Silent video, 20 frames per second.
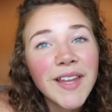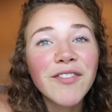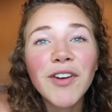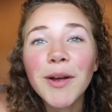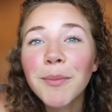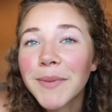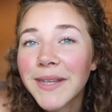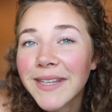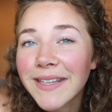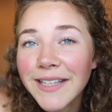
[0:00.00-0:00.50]
if
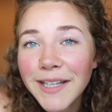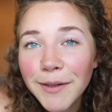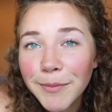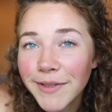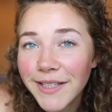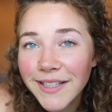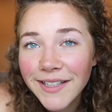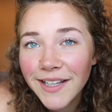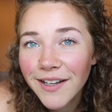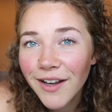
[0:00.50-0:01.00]
I'm being
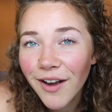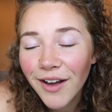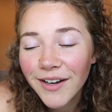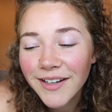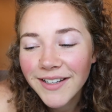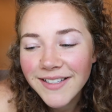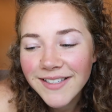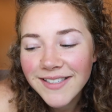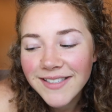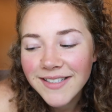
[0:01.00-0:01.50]
completely
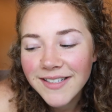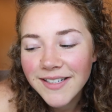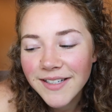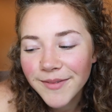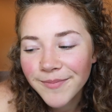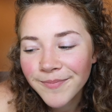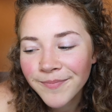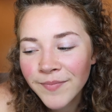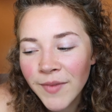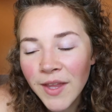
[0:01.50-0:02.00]
honest.
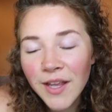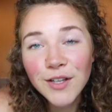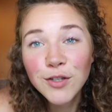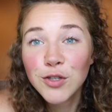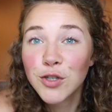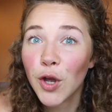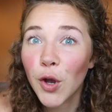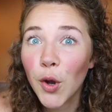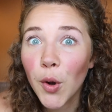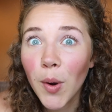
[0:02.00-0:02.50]

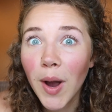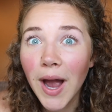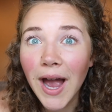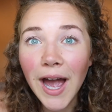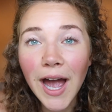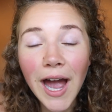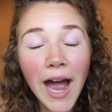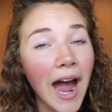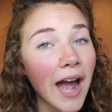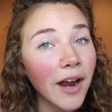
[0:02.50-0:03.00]

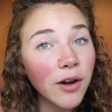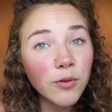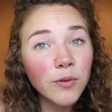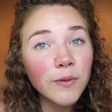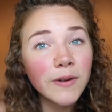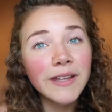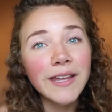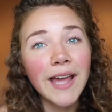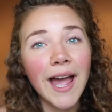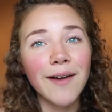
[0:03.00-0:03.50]
So I
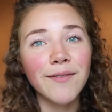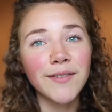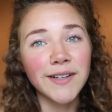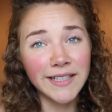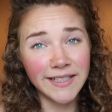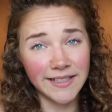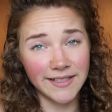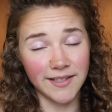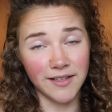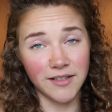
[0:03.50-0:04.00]
don't really have
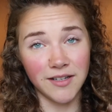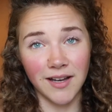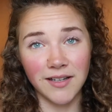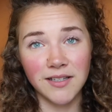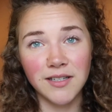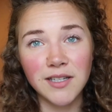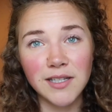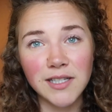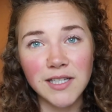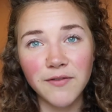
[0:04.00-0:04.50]
any
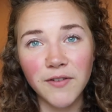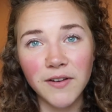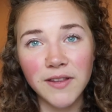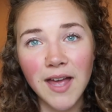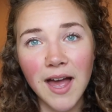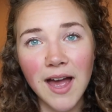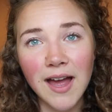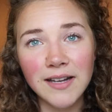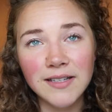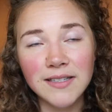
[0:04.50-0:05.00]
suggestions for
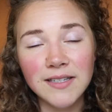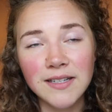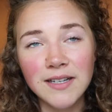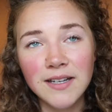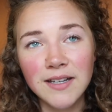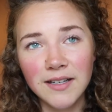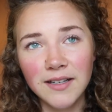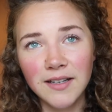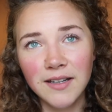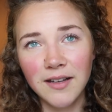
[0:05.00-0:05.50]
that,
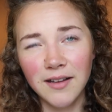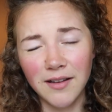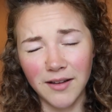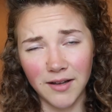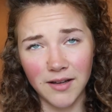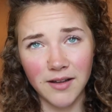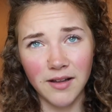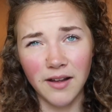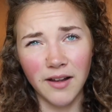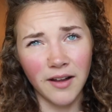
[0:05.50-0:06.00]

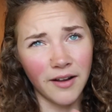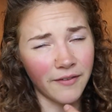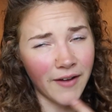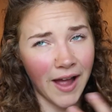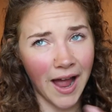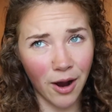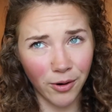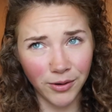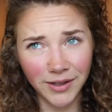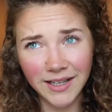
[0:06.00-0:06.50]
of
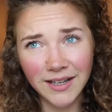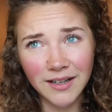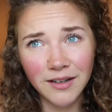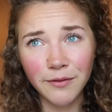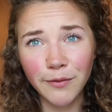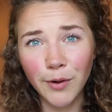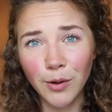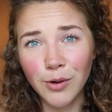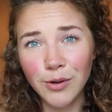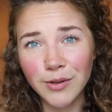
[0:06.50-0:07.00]
how to get
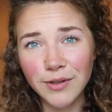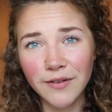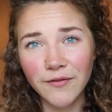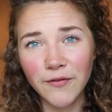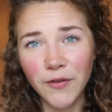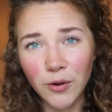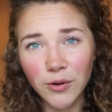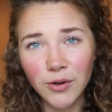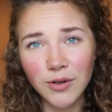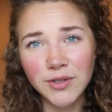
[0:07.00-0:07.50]
a
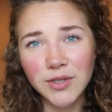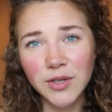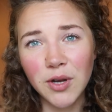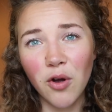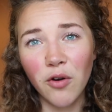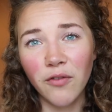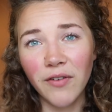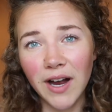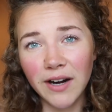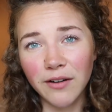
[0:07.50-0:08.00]
photo to
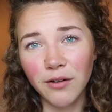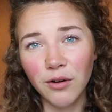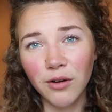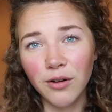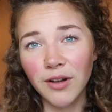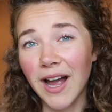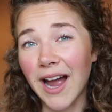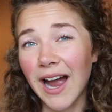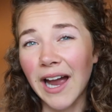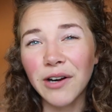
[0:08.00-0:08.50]
go
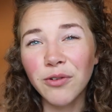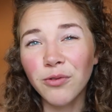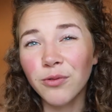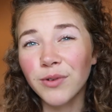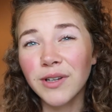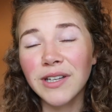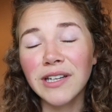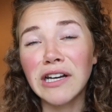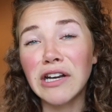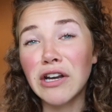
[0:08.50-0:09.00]
viral. I
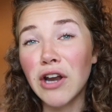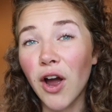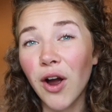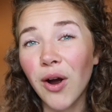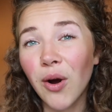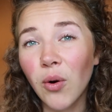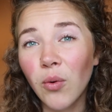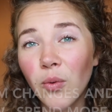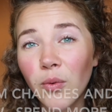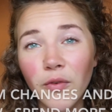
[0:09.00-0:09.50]
don't really
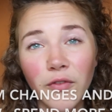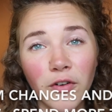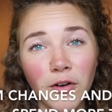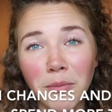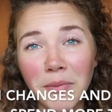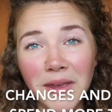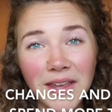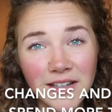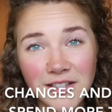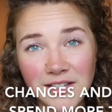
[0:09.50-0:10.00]
know.
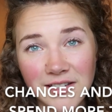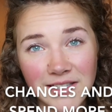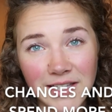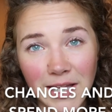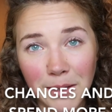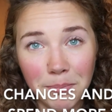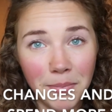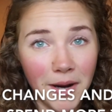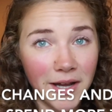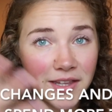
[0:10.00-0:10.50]
For me, it's just
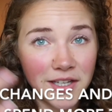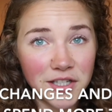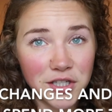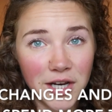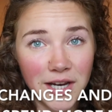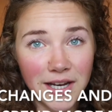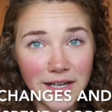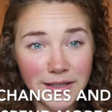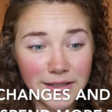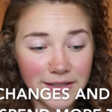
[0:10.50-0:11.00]
like by the
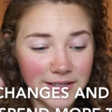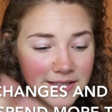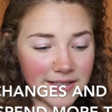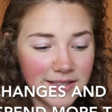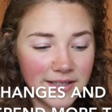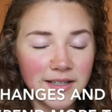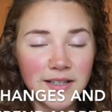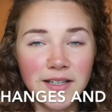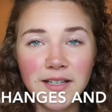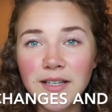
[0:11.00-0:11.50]

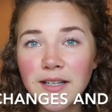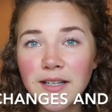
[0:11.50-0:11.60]
chance